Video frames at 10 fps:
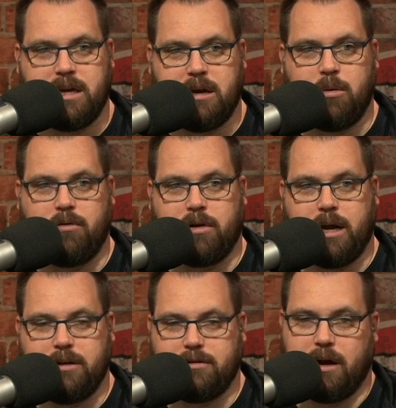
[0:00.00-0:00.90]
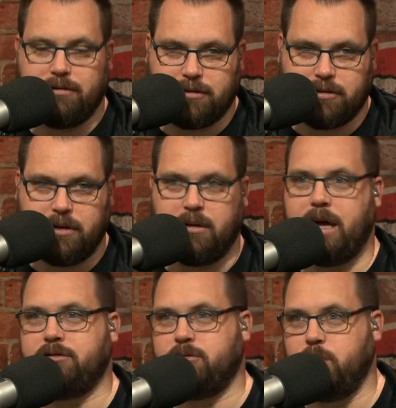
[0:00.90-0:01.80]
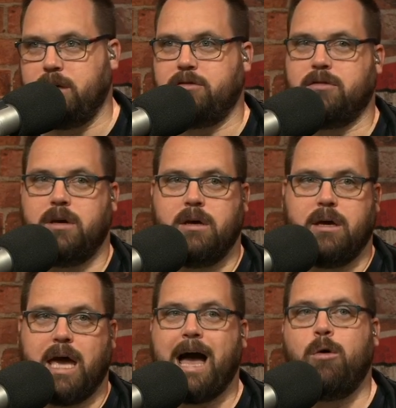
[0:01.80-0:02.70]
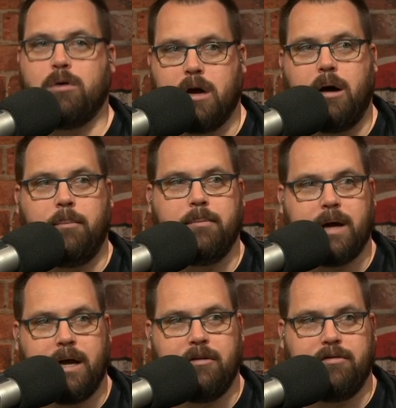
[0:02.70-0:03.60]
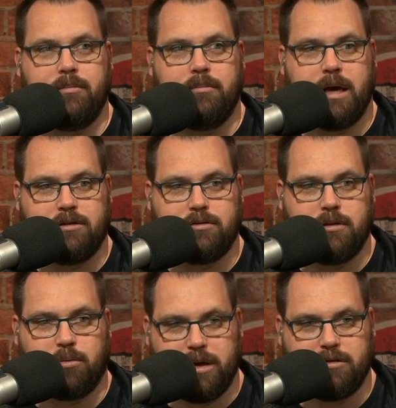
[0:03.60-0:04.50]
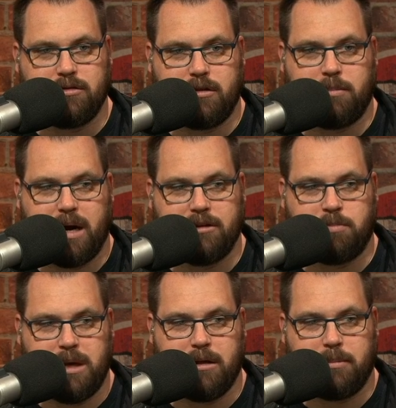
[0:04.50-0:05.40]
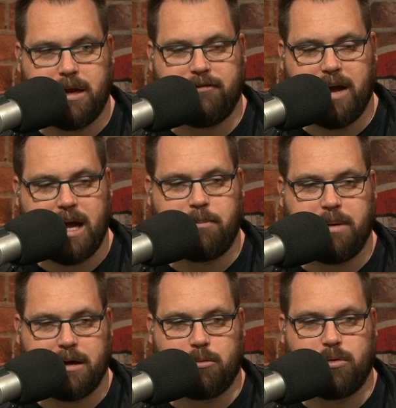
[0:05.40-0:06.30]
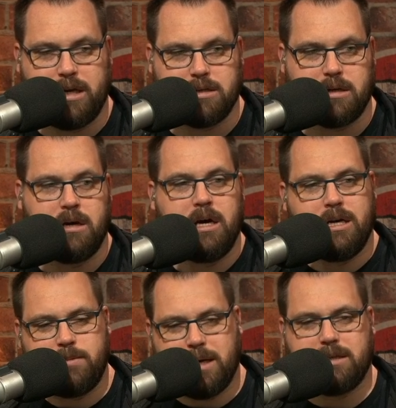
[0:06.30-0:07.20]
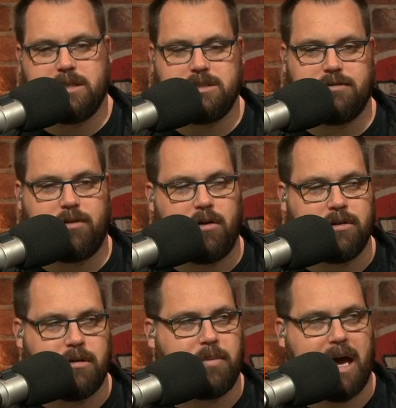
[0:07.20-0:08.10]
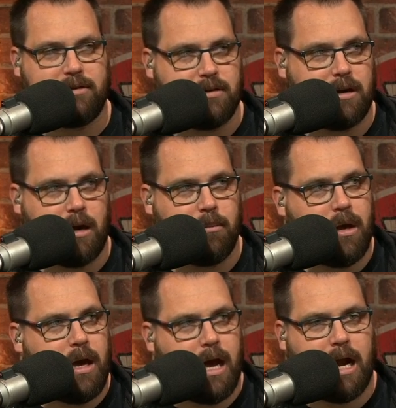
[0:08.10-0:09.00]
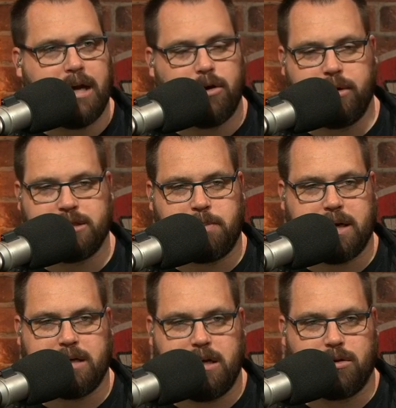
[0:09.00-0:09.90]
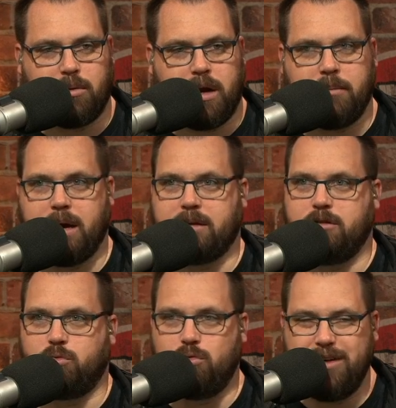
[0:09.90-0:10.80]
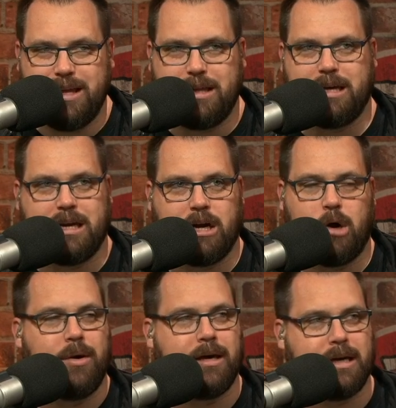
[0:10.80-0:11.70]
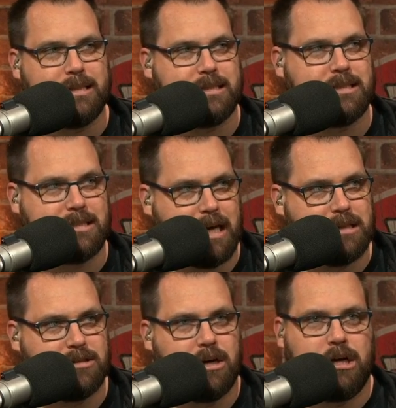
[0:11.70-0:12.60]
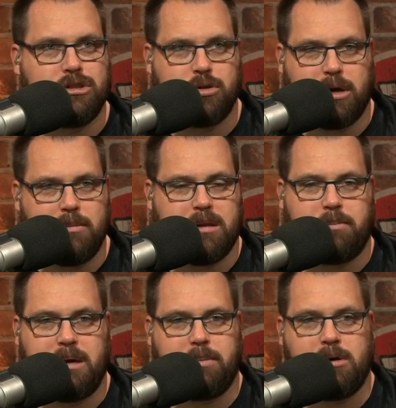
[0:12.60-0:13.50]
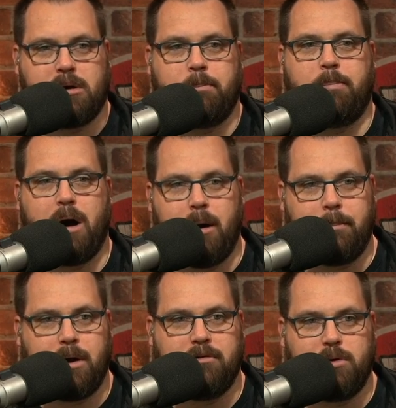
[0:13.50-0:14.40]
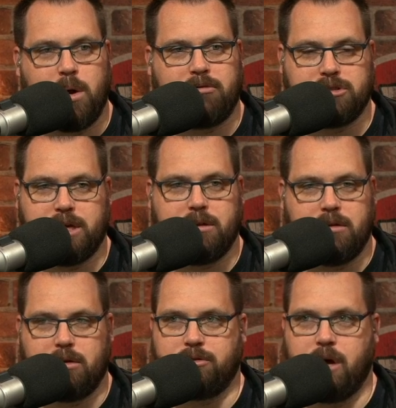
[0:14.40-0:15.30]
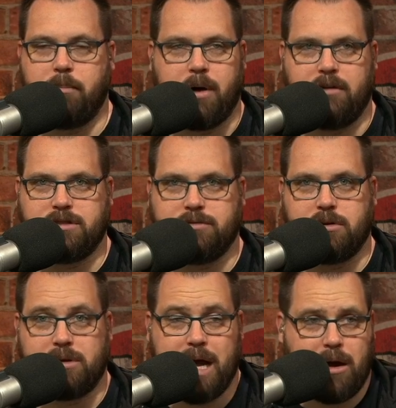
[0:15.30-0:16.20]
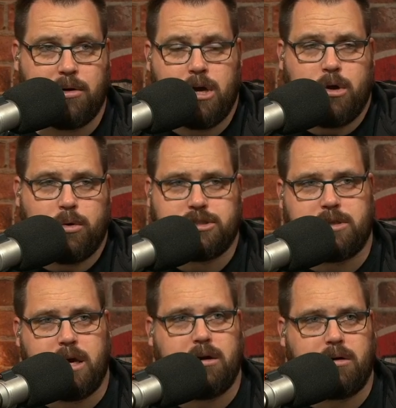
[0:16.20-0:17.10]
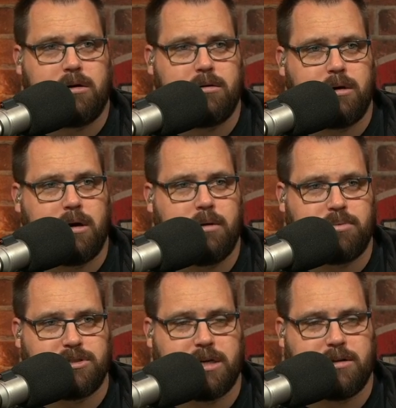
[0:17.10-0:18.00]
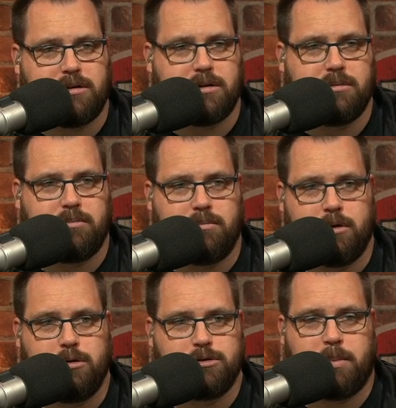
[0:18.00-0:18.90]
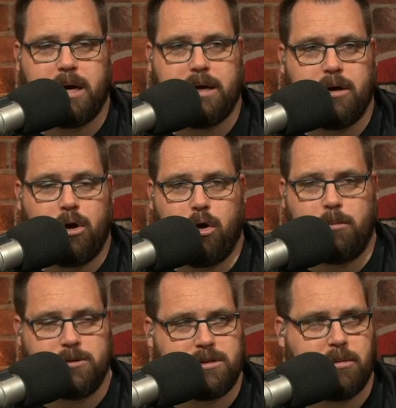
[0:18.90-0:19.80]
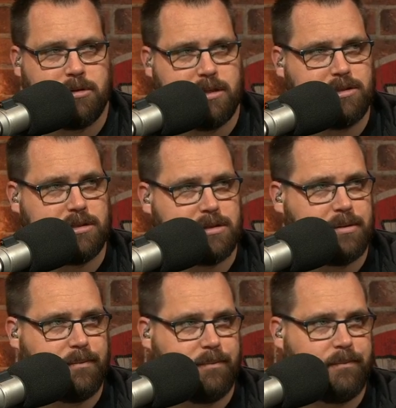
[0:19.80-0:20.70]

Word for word: in him over Hasty. Obviously, last week's outcome kind of makes the recency bias be there, but if I had to pick a reason, it's because he's involved in the passing game, and I don't expect either running back to really get it going against the Saints, so give me the P P R bump of whoever's getting the little dump-offs if they're down, which they are uh, projected to lose by almost double digits.